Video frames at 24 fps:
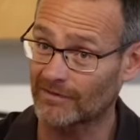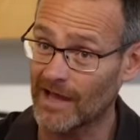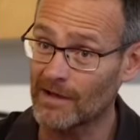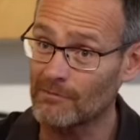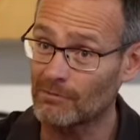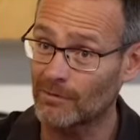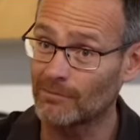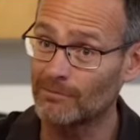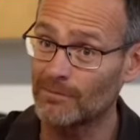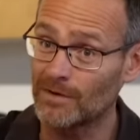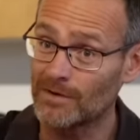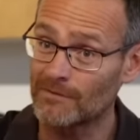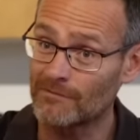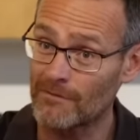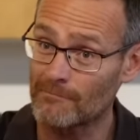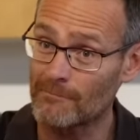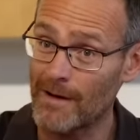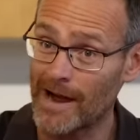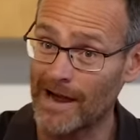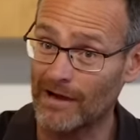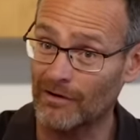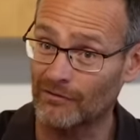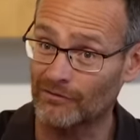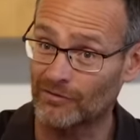They will move
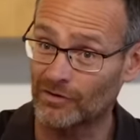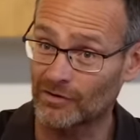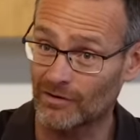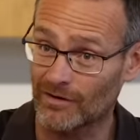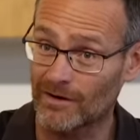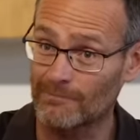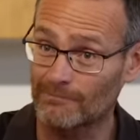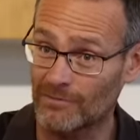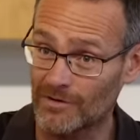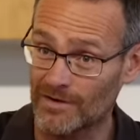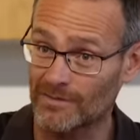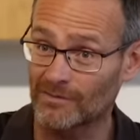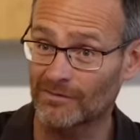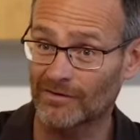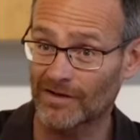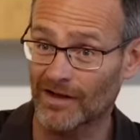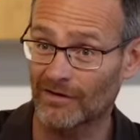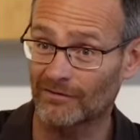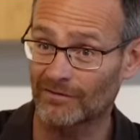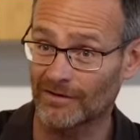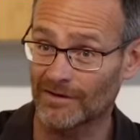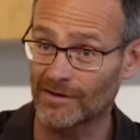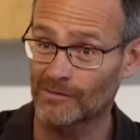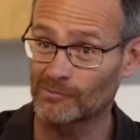about to try and put
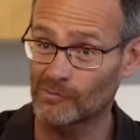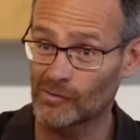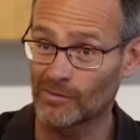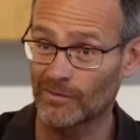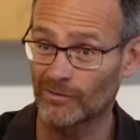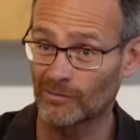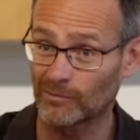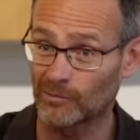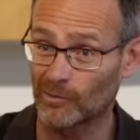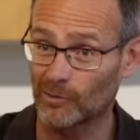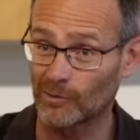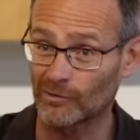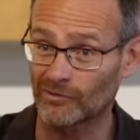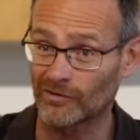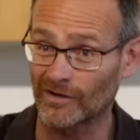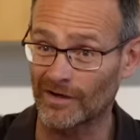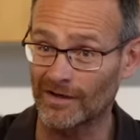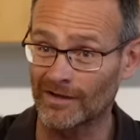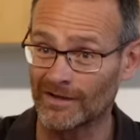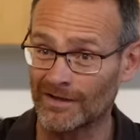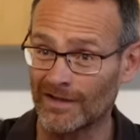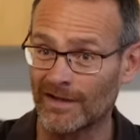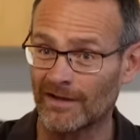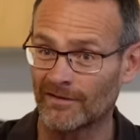themselves in the warmest water.